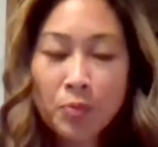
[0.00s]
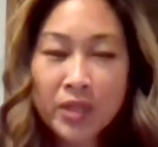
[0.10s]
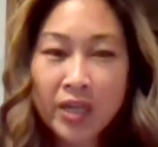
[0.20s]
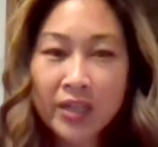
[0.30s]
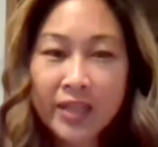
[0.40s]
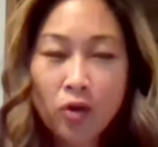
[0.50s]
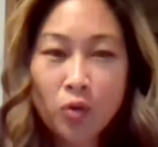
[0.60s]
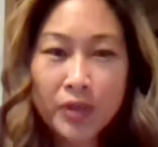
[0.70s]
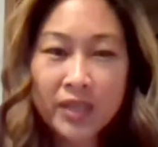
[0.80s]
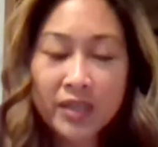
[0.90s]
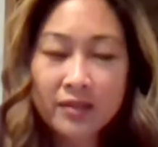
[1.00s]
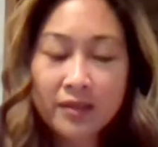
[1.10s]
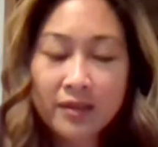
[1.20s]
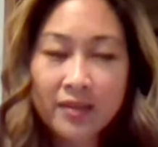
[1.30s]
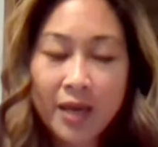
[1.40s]
I won't be there that whole week
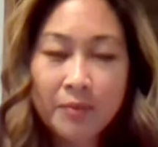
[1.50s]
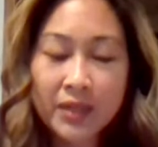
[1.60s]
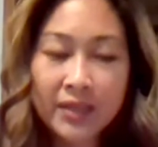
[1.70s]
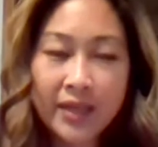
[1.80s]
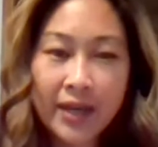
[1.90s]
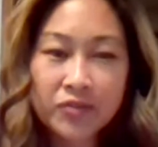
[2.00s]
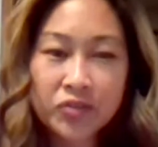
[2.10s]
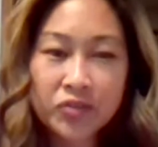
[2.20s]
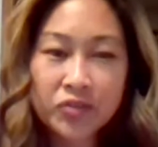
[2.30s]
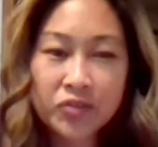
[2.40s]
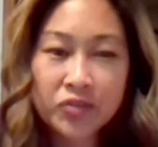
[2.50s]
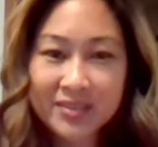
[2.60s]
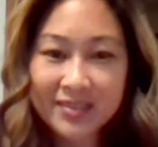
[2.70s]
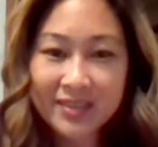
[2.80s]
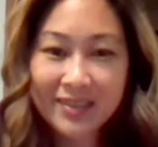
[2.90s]
and that Monday
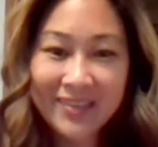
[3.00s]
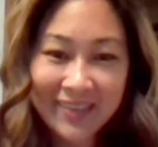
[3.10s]
afterwards.